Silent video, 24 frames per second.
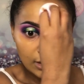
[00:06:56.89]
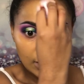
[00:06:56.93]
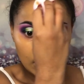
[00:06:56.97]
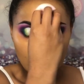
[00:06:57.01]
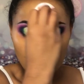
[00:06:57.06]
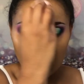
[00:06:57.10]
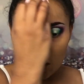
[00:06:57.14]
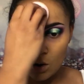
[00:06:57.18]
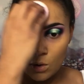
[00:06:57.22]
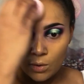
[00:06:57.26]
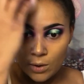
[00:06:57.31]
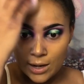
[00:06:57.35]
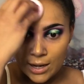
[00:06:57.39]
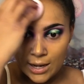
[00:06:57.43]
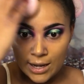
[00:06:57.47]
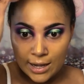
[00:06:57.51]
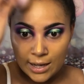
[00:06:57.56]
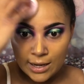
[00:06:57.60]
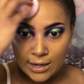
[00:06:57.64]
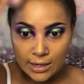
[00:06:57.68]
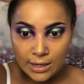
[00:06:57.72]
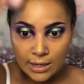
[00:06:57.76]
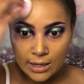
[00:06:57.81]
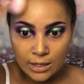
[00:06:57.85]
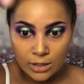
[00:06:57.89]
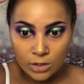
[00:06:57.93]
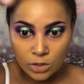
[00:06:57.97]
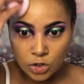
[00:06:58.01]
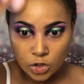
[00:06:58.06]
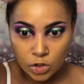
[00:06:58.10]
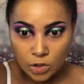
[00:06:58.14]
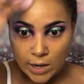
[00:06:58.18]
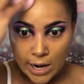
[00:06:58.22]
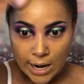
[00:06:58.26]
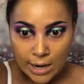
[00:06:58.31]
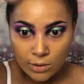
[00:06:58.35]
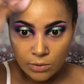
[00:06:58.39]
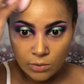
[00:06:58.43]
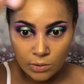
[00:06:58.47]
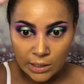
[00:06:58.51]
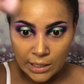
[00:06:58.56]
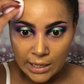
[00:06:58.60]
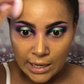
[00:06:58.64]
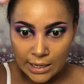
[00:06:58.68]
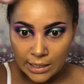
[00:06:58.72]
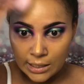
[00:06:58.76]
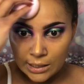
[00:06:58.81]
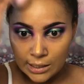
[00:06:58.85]
go ahead and try to
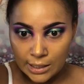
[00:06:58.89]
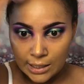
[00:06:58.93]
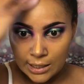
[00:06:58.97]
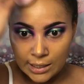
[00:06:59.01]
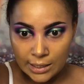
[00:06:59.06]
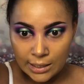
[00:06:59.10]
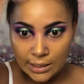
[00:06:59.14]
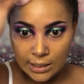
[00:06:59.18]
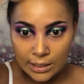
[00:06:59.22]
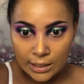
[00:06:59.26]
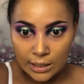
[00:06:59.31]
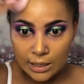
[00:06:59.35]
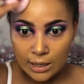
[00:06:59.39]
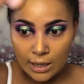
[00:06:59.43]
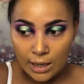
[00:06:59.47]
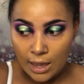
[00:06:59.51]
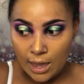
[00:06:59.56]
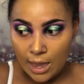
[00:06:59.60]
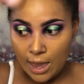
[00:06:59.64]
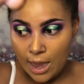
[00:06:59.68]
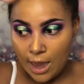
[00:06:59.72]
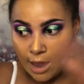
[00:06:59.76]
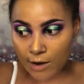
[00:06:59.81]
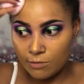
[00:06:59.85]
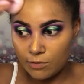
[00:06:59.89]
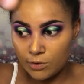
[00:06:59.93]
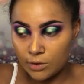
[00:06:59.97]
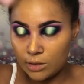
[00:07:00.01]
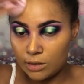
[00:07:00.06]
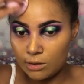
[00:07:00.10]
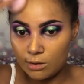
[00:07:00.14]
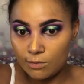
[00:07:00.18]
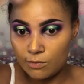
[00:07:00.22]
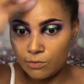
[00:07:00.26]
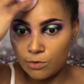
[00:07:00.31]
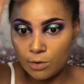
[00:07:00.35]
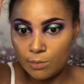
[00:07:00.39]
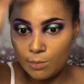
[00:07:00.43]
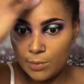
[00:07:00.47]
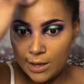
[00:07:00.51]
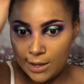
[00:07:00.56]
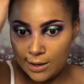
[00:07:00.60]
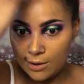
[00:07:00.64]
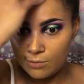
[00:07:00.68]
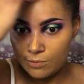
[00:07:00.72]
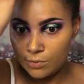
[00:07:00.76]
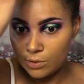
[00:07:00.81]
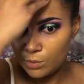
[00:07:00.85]
get like everything from
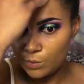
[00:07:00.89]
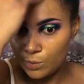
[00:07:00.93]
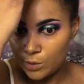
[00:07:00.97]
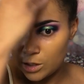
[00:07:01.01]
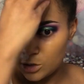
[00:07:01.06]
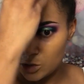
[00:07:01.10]
everywhere.